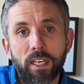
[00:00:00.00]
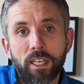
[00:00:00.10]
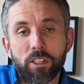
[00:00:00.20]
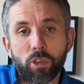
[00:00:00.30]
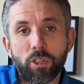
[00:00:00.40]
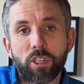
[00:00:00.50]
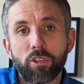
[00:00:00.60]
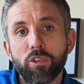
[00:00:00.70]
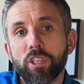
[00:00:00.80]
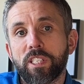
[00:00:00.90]
So you can
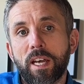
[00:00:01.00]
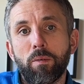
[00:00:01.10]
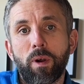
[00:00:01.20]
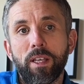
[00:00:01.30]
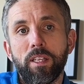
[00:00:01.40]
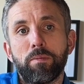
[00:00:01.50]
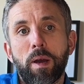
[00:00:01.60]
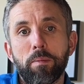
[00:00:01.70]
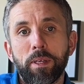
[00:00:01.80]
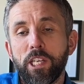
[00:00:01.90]
understand why this
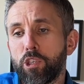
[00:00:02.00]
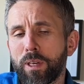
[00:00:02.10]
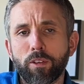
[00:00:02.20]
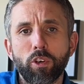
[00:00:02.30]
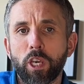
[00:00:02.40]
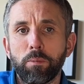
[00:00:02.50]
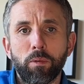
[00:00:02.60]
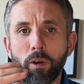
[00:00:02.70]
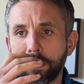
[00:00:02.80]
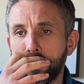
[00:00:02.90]
might be an issue. Now, don't get me
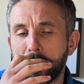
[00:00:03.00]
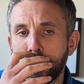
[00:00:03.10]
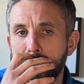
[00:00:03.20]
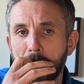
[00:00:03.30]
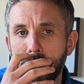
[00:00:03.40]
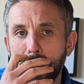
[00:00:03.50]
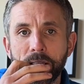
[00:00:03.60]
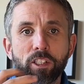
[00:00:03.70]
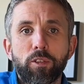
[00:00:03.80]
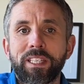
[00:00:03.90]
wrong,
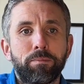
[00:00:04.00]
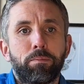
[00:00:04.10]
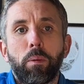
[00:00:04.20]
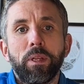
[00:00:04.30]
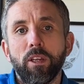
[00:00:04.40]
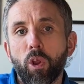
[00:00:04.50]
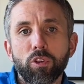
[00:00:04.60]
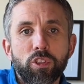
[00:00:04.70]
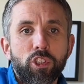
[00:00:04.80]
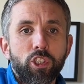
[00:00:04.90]
there's probably
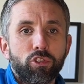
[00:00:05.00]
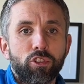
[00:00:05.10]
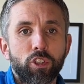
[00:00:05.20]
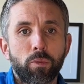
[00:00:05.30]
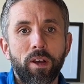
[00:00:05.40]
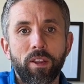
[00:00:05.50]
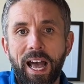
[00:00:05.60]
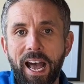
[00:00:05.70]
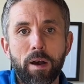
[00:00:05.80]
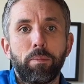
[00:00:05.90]
lots of children as well that
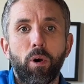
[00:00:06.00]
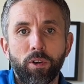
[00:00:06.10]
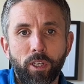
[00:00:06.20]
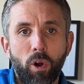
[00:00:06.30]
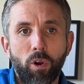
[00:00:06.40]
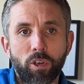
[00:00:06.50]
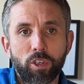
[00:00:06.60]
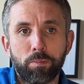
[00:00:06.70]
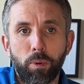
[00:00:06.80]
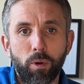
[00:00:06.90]
are born in
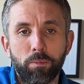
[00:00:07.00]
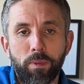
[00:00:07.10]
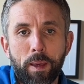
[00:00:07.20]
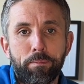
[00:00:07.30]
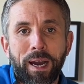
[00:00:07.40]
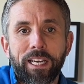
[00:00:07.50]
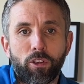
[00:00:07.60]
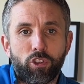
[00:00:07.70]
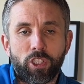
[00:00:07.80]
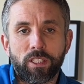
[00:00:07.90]
August, but their
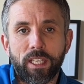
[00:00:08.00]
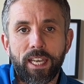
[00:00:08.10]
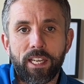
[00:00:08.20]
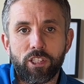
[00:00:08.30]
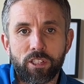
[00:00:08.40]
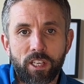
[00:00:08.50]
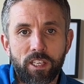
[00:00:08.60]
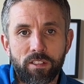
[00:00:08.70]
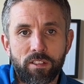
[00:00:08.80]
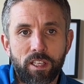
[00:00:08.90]
biological age
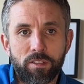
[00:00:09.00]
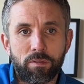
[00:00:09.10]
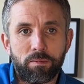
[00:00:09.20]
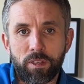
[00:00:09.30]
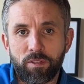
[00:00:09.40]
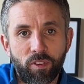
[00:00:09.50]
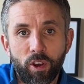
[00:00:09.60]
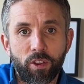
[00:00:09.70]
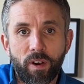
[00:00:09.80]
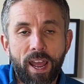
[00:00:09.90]
is
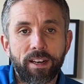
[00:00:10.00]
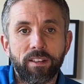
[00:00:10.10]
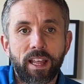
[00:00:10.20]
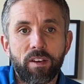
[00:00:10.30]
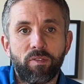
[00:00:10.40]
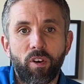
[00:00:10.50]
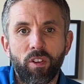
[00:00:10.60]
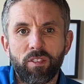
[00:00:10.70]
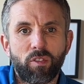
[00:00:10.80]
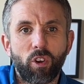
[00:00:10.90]
further ahead, and therefore
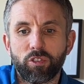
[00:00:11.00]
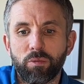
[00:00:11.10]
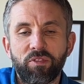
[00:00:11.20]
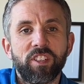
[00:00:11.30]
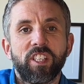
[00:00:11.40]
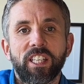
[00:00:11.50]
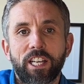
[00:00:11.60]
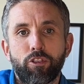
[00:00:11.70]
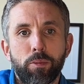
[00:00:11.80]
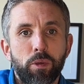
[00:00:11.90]
they've got some physical
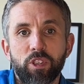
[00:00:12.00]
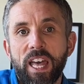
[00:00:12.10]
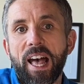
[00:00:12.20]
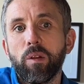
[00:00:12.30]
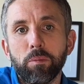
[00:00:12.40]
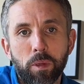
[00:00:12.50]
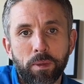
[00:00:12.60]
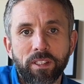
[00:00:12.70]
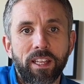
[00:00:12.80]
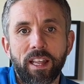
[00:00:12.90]
attributes that help them,
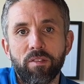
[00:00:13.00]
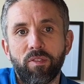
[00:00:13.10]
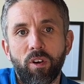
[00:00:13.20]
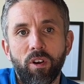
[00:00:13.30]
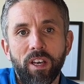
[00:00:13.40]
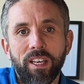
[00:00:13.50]
and therefore,